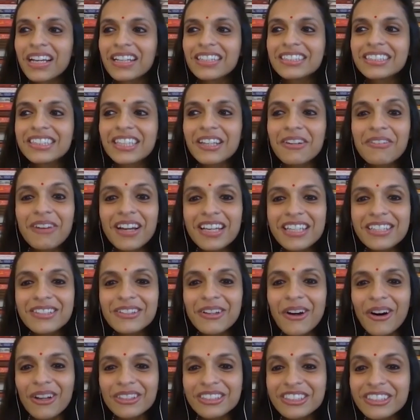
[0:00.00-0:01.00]
Seervai's
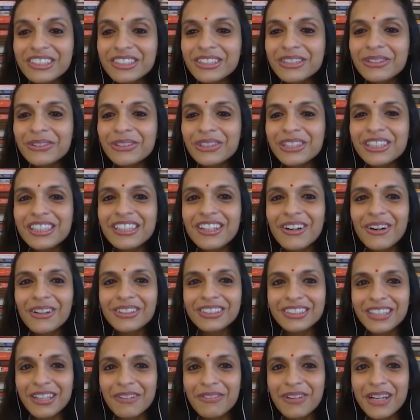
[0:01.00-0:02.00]
constitution or
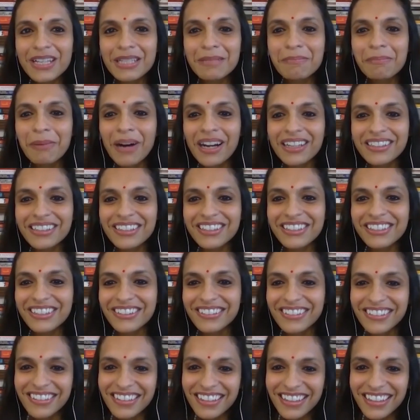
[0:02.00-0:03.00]
Seervai's partition